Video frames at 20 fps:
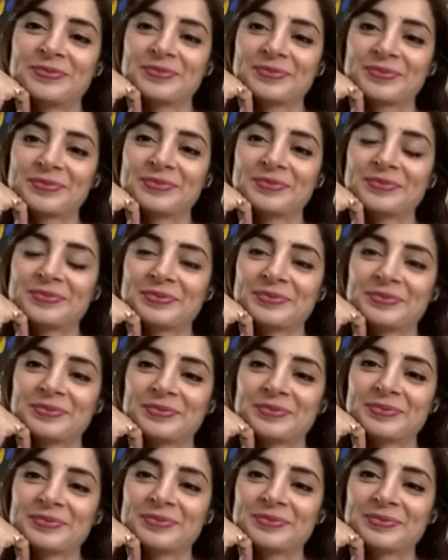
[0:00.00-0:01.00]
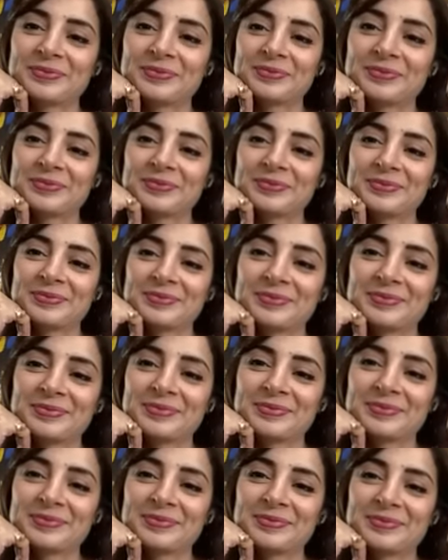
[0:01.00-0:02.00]

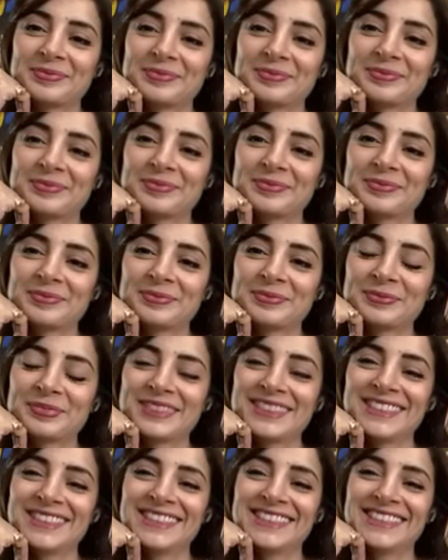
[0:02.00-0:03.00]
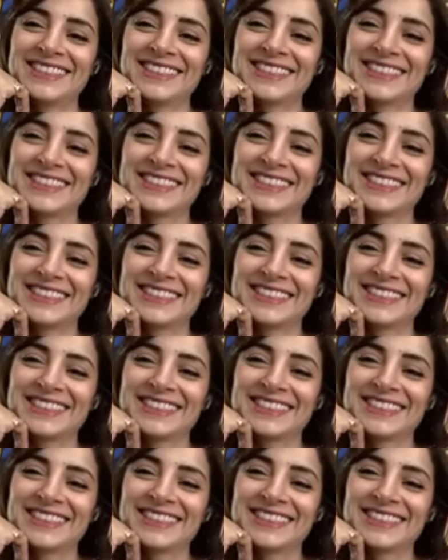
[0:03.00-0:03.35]
(silent)